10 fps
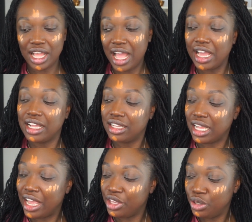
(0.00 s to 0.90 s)
I
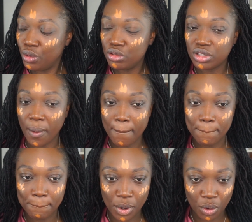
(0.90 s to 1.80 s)
use
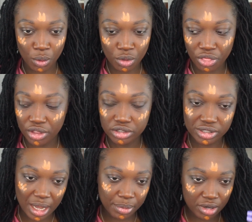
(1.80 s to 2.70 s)
both.
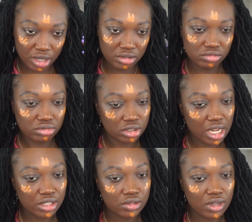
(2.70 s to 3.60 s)
Should I
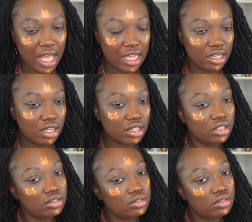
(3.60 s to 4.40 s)
do an eye look?